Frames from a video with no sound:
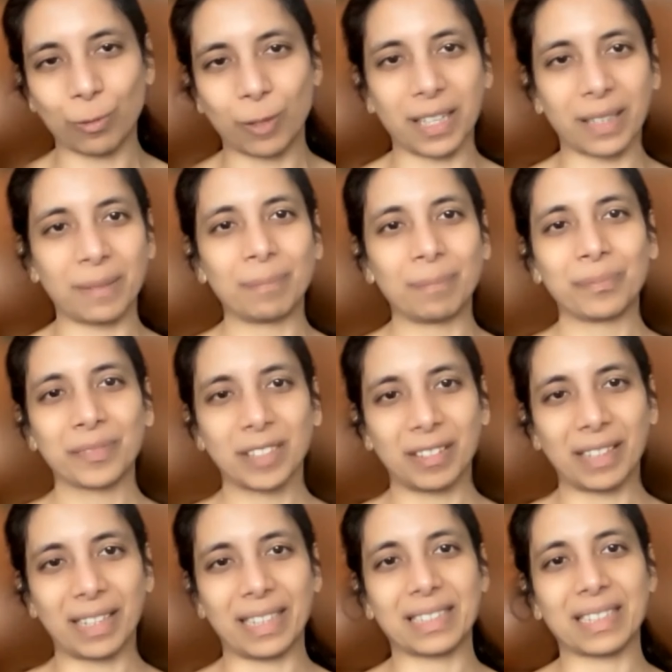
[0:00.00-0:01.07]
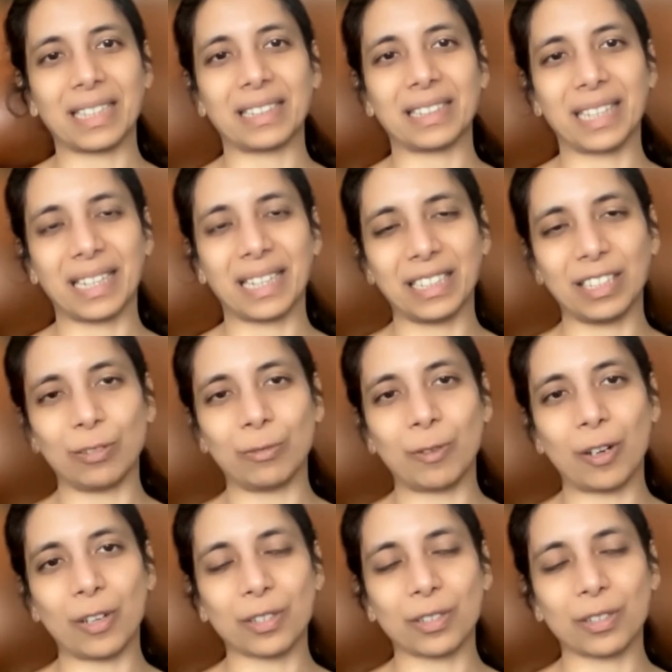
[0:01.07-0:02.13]
one, right? And then you
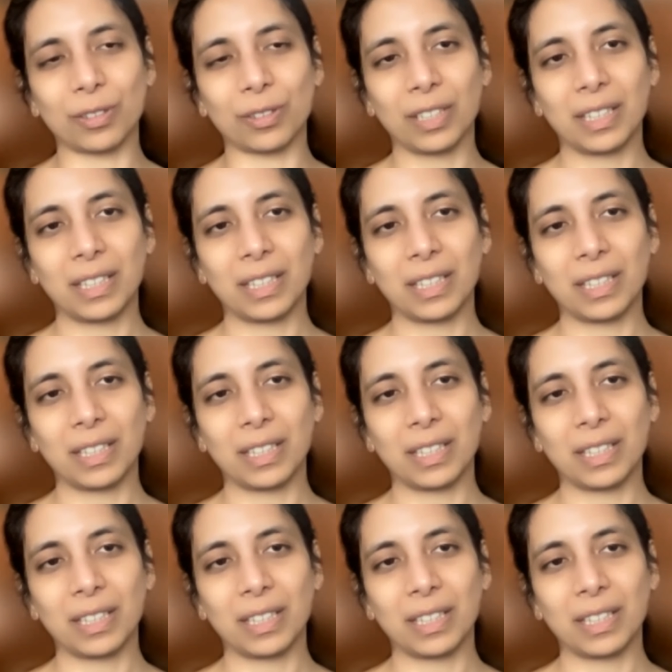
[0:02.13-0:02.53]
want to